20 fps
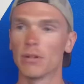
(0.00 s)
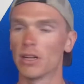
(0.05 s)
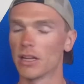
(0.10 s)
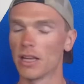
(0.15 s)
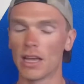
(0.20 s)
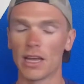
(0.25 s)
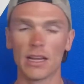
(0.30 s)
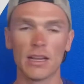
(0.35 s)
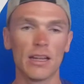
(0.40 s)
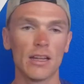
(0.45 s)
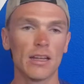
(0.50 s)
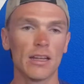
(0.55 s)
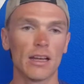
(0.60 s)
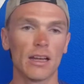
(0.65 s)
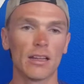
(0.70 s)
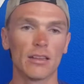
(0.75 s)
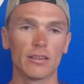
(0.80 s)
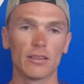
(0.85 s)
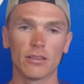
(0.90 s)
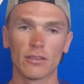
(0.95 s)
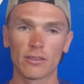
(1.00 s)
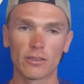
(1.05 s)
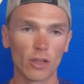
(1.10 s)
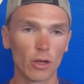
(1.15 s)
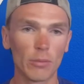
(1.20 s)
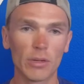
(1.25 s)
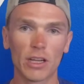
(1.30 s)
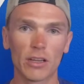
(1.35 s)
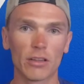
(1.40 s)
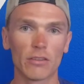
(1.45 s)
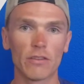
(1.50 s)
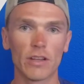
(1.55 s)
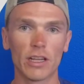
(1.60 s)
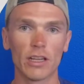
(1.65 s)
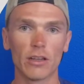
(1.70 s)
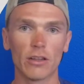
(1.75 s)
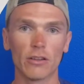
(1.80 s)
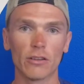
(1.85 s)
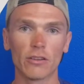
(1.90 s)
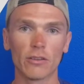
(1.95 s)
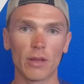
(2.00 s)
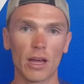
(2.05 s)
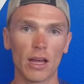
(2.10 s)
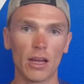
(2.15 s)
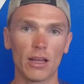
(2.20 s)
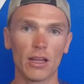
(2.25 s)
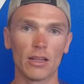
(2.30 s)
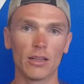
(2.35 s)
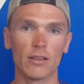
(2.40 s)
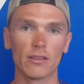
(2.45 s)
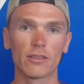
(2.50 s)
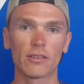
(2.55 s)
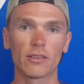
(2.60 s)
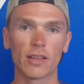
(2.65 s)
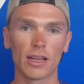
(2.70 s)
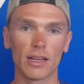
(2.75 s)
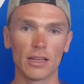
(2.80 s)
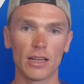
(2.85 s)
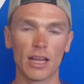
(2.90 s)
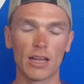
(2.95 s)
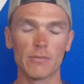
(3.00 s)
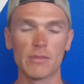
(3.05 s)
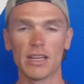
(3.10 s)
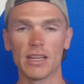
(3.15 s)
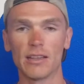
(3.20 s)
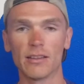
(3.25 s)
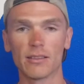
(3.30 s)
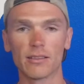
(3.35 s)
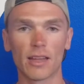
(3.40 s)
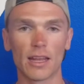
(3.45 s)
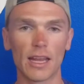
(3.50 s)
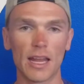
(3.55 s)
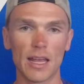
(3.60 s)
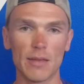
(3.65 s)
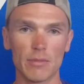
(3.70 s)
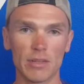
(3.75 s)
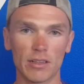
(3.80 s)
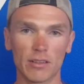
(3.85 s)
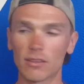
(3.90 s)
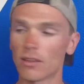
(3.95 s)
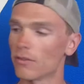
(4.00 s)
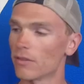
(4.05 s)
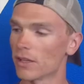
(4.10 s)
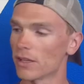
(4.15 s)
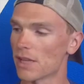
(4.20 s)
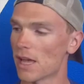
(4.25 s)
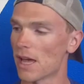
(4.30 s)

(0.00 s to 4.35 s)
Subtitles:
But again, so many other videos on sight alignment and sight aiming and stuff like